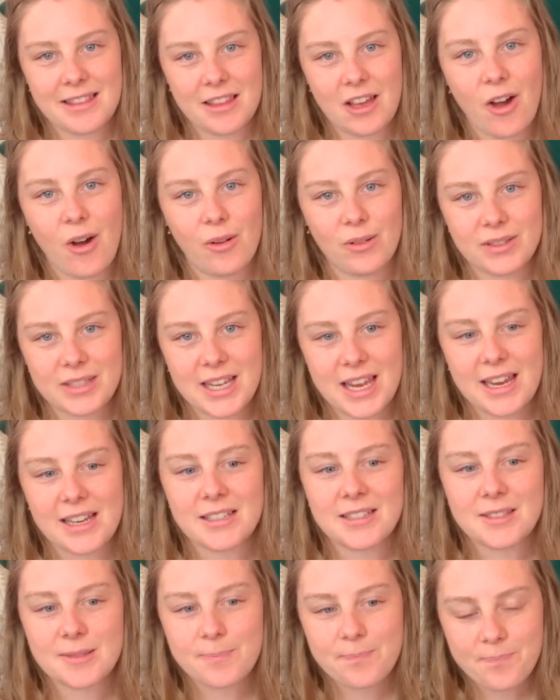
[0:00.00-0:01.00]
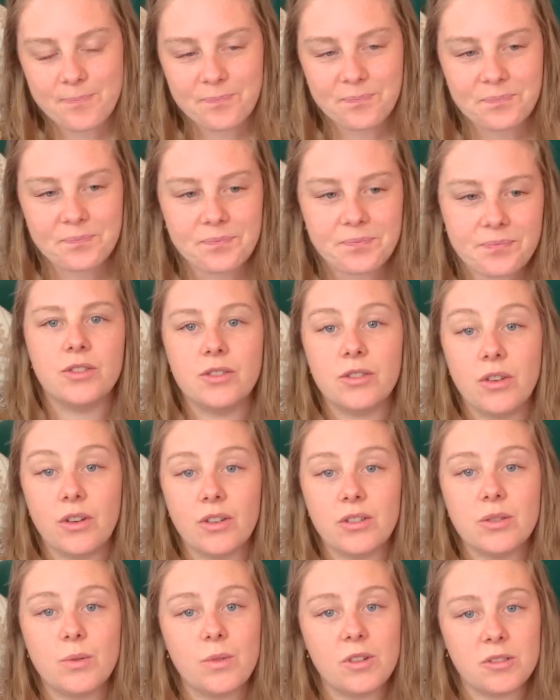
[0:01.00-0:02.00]
the old days. So
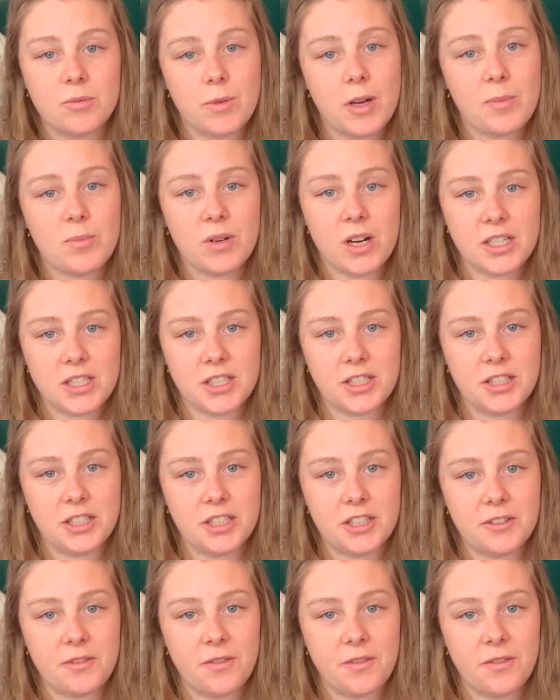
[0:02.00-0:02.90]
to wash my brushes,